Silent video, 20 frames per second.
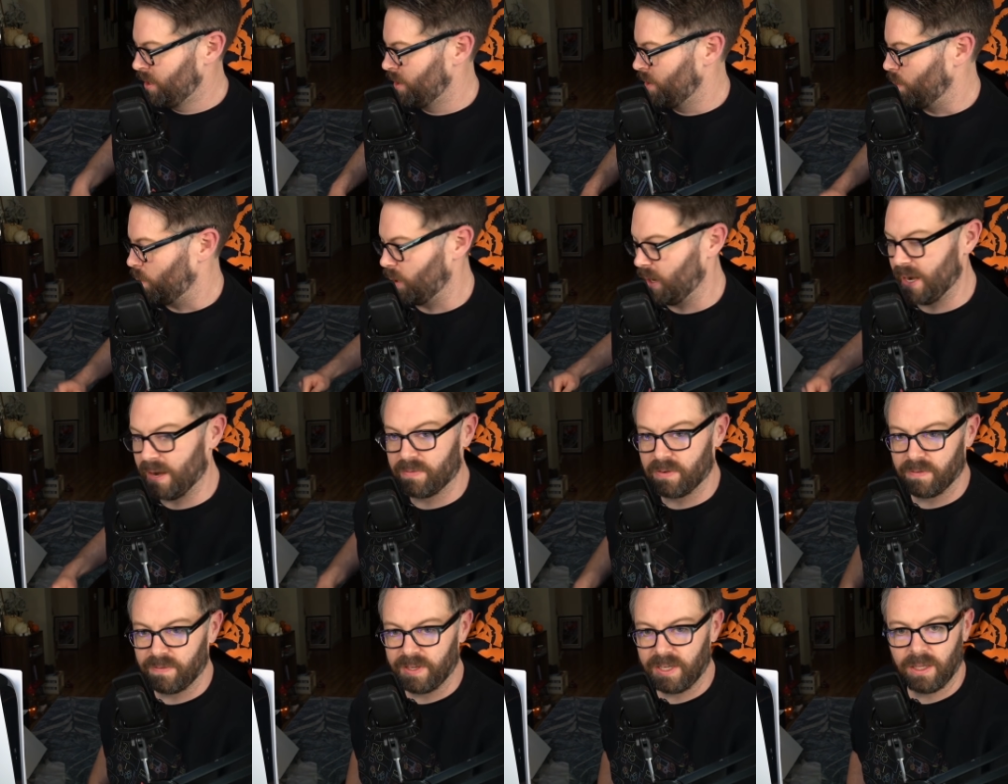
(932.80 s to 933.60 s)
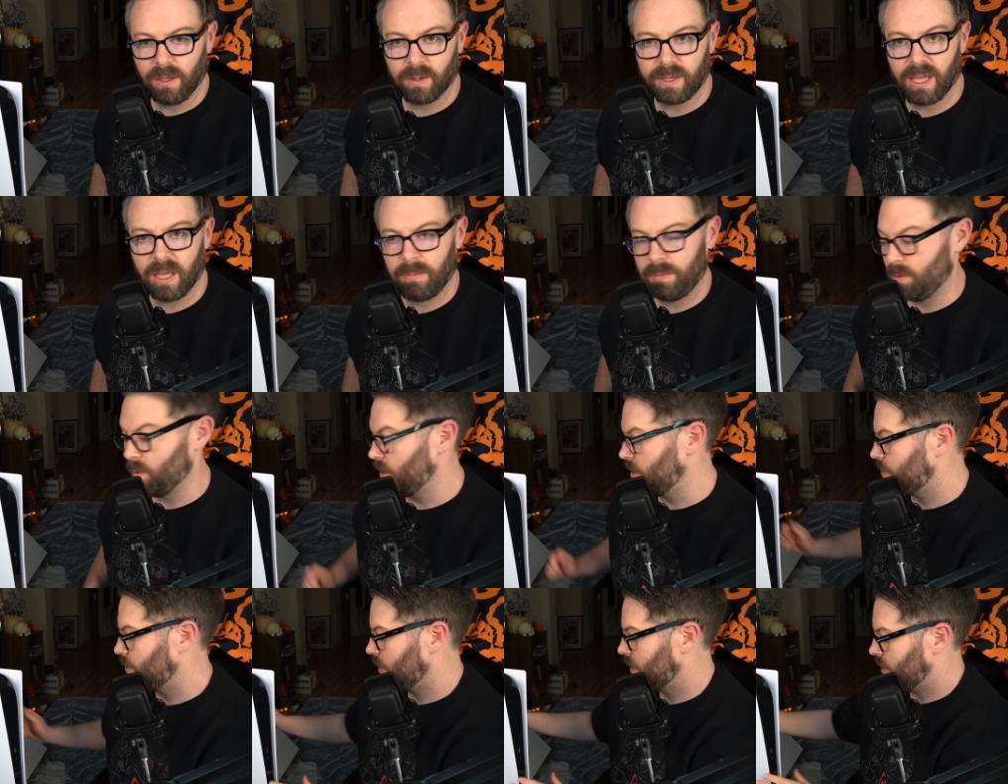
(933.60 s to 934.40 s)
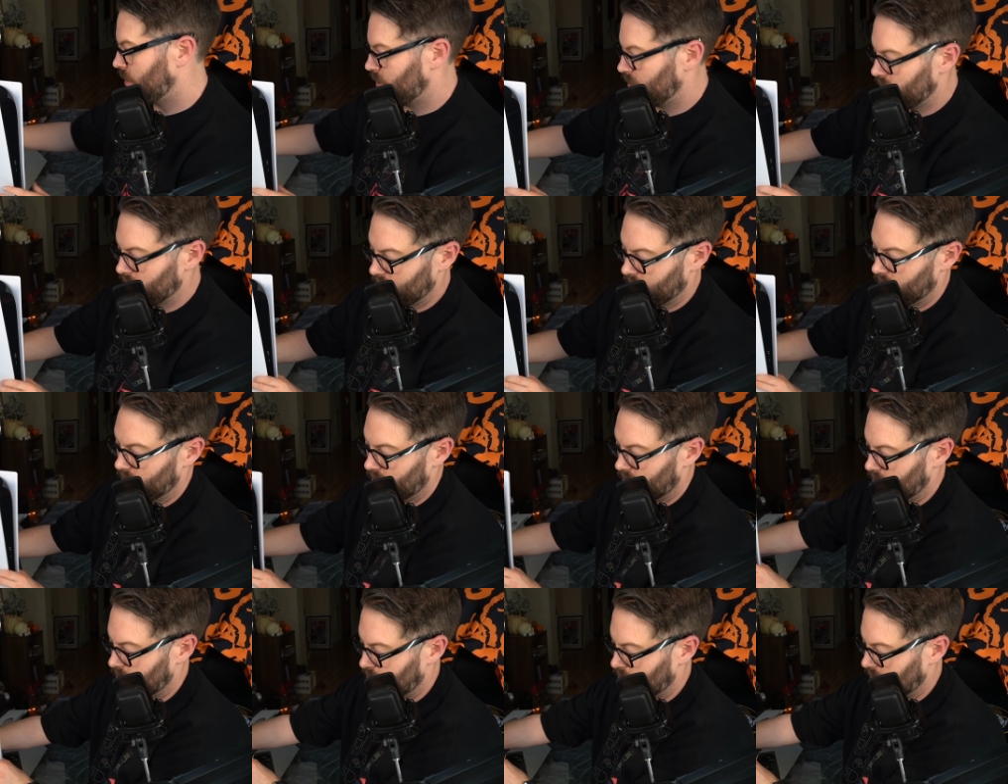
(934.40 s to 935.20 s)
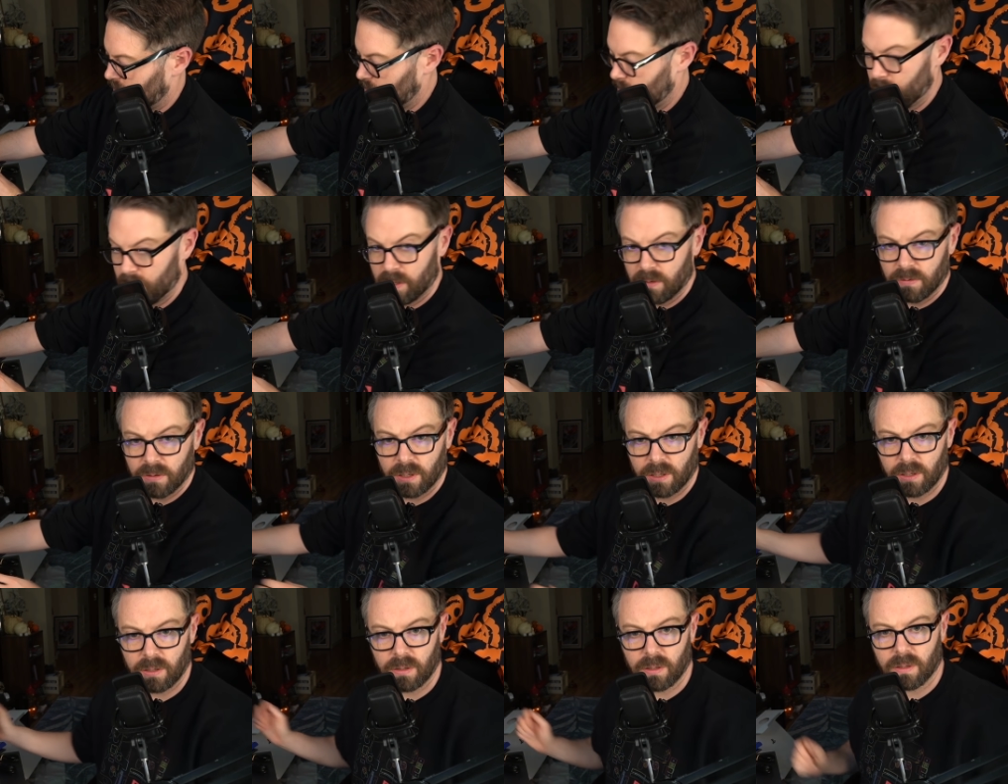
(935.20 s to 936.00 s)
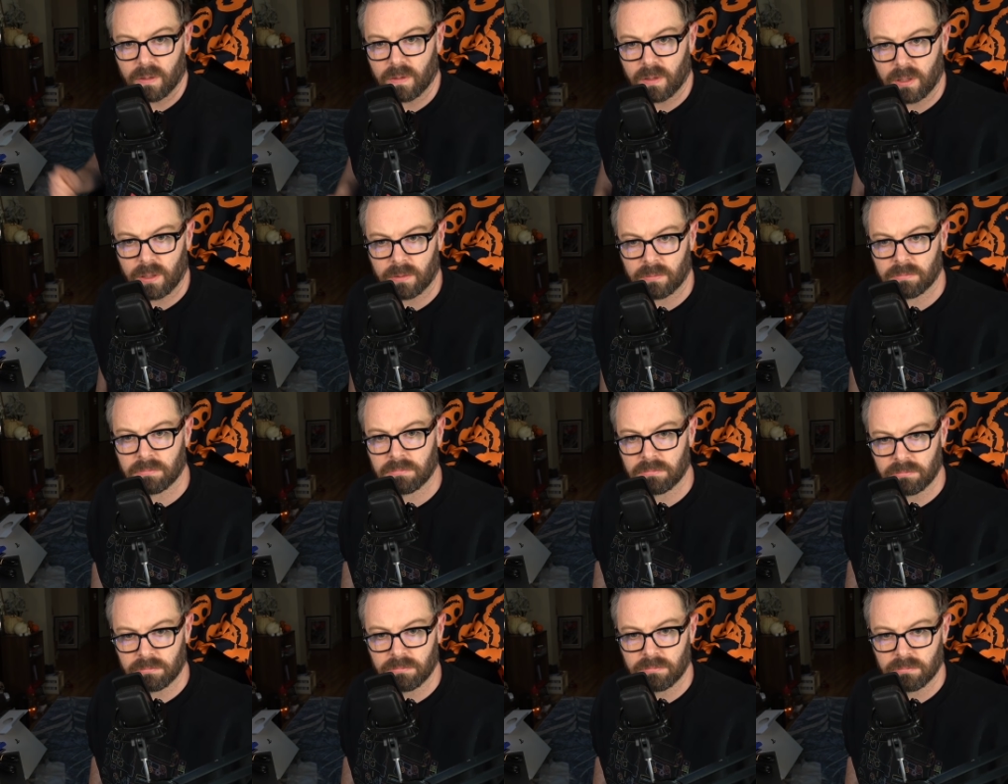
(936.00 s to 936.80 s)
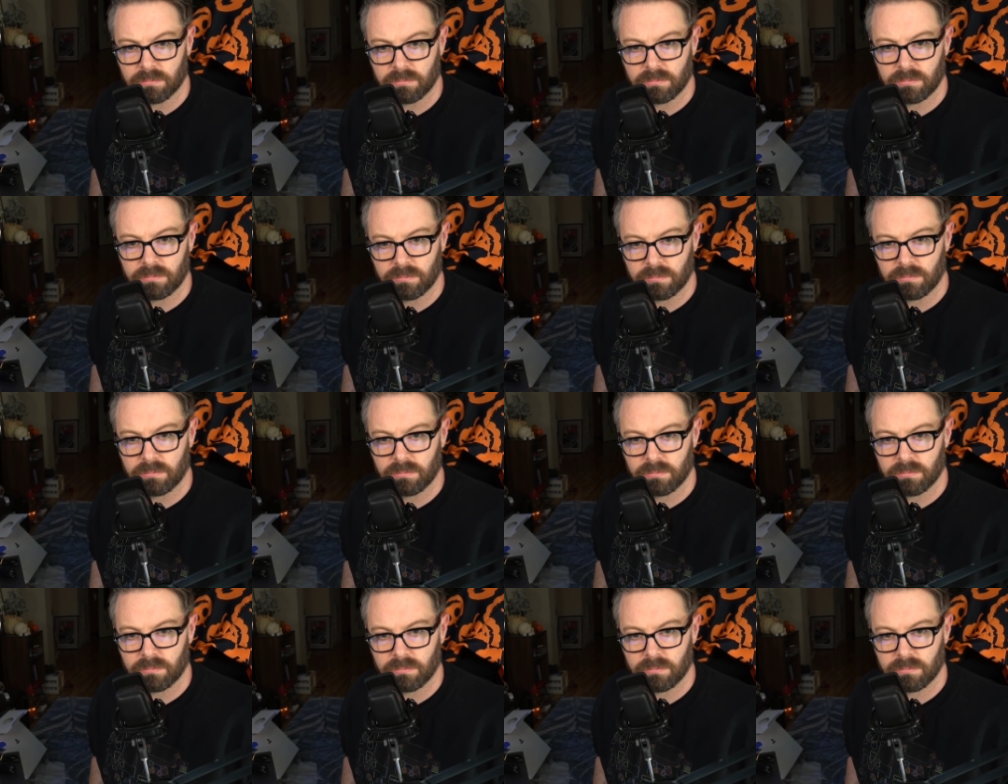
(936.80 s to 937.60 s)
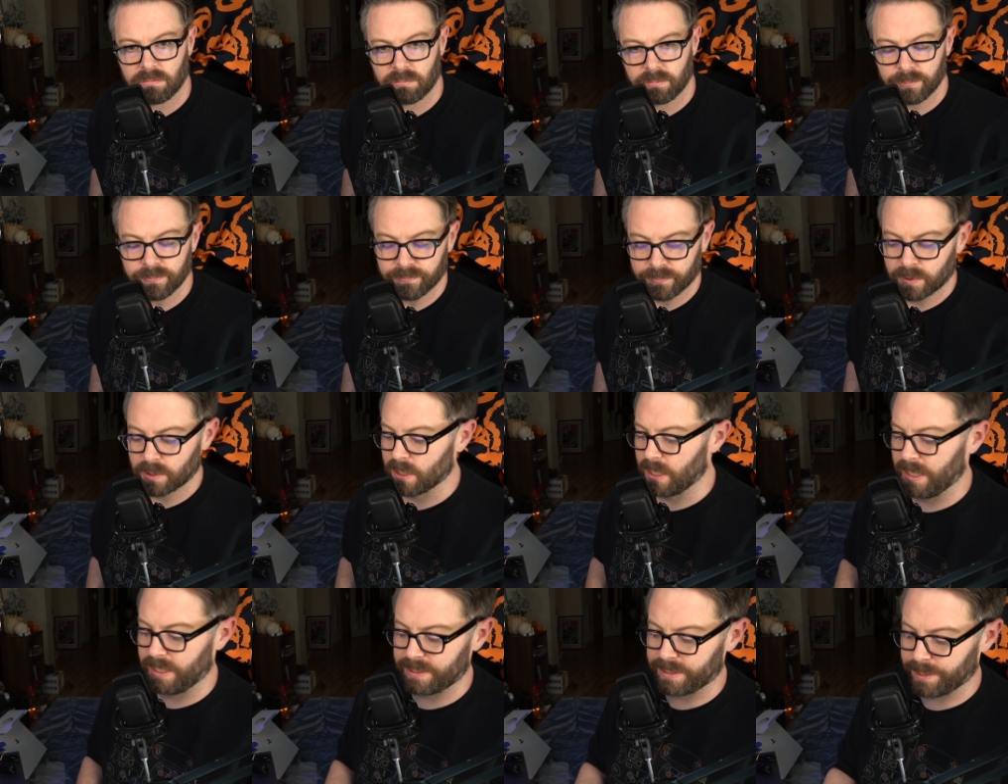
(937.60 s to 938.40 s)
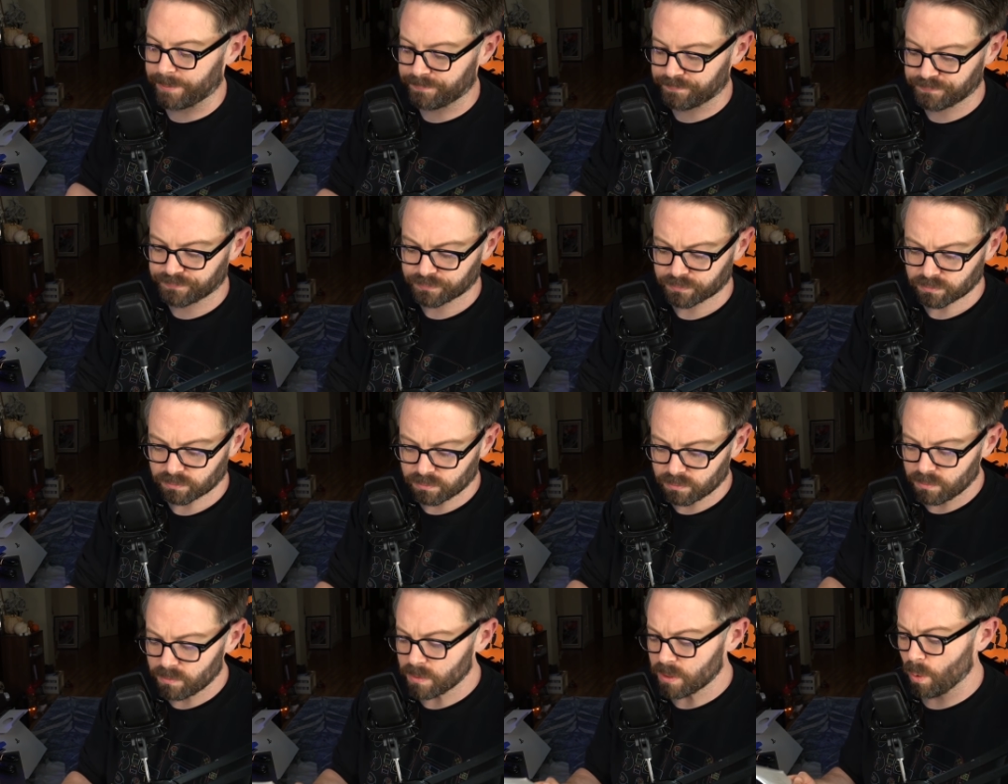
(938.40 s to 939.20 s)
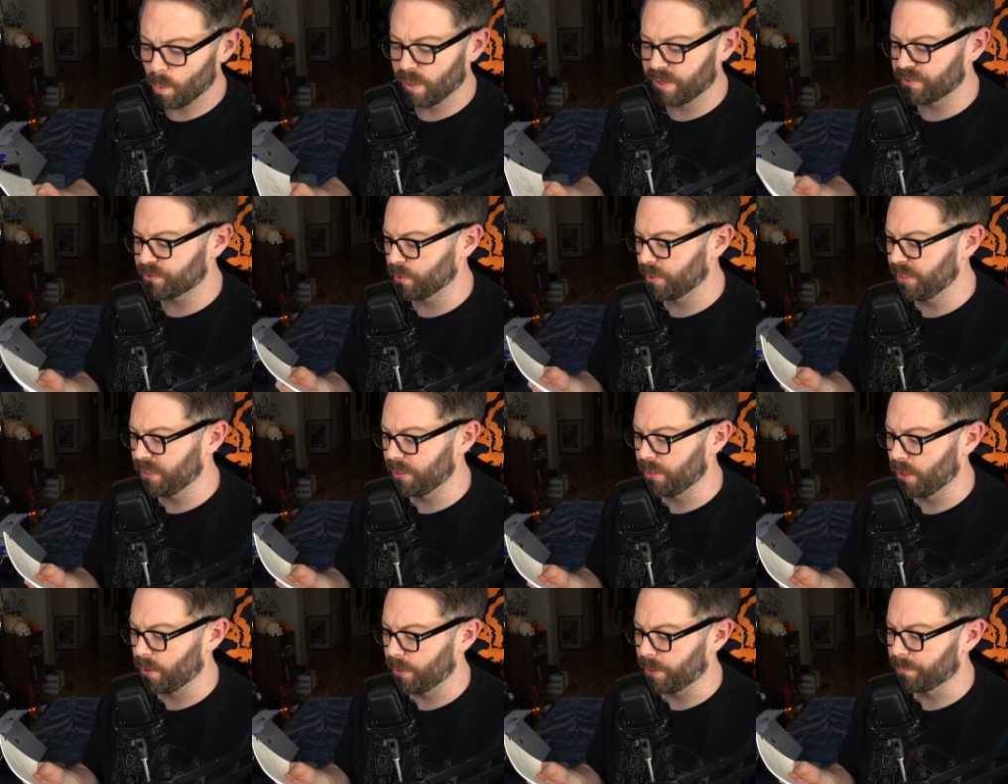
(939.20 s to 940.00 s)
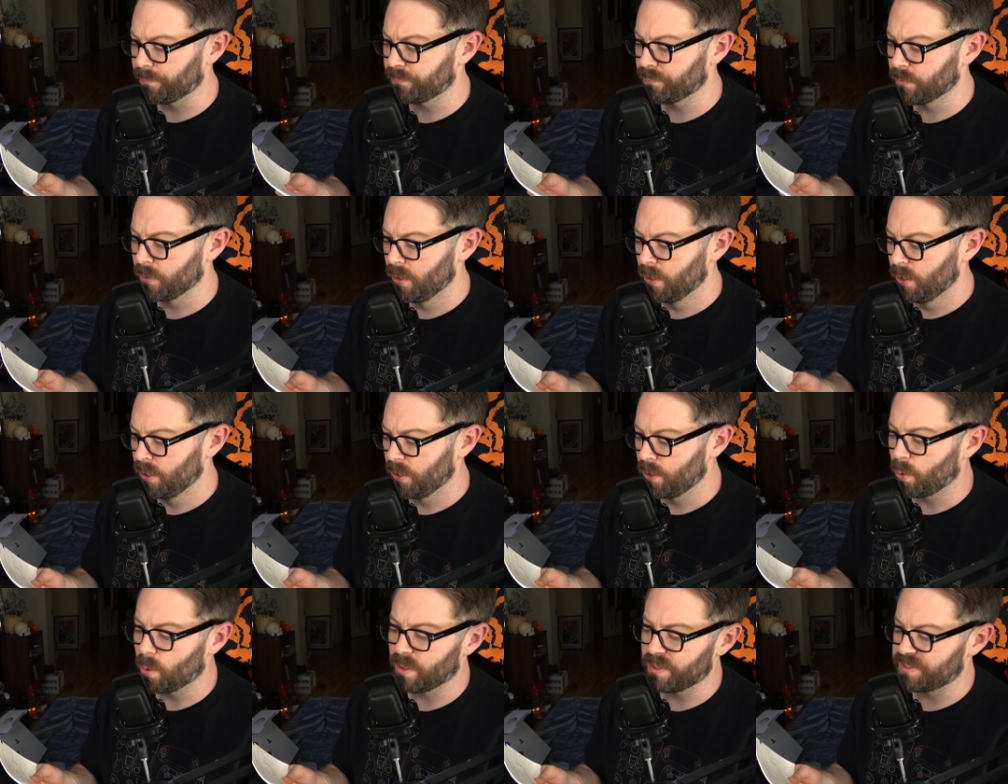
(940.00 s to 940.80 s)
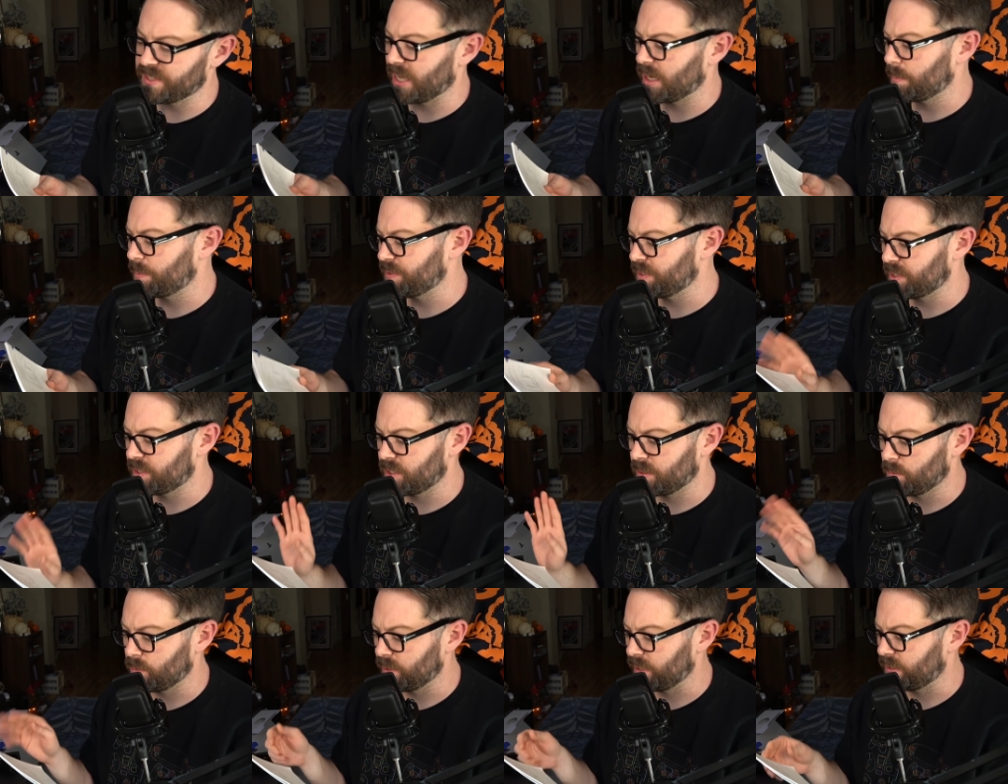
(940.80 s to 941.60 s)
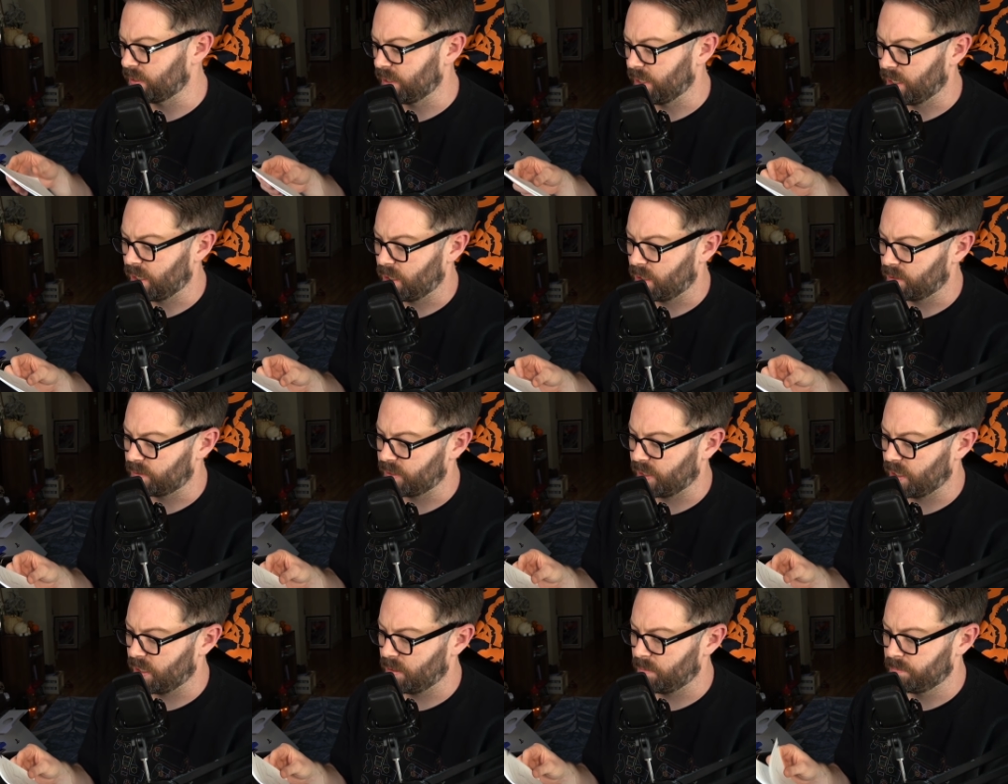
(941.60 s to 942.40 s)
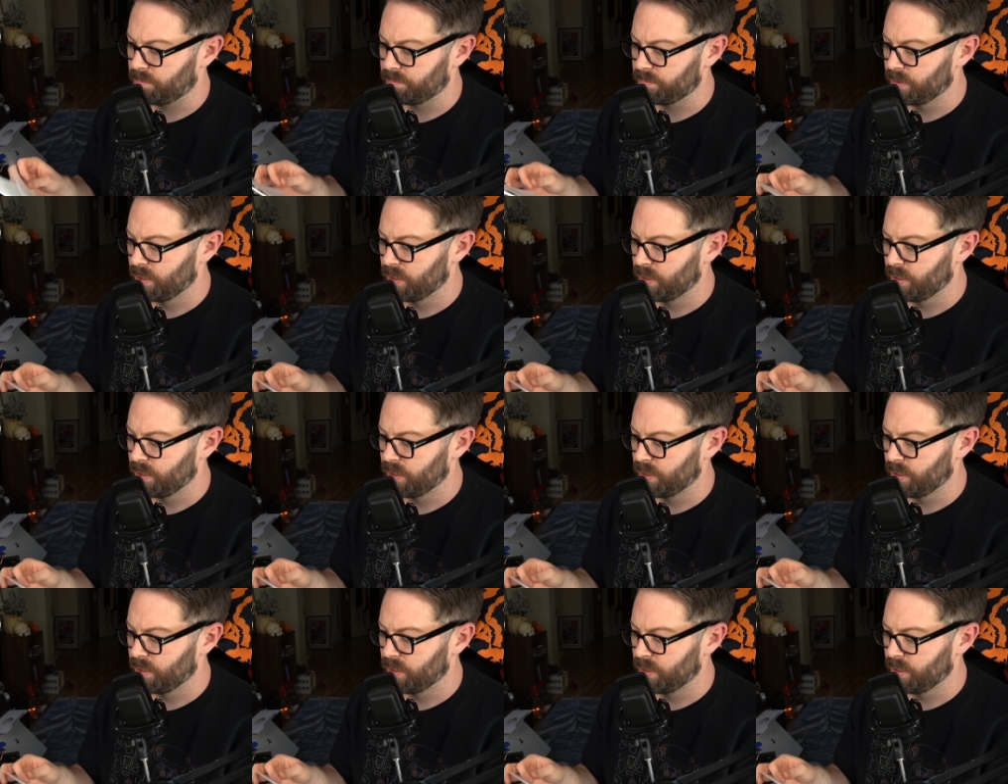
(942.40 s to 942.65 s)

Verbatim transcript: whatever video game you want to put in. let's push it back over there do this thing. Mm-hmm, mm-hmm, mm-hmm, mm-hmm. I like that. What else do I need to know here? Horizontal position, we'll get to that another time.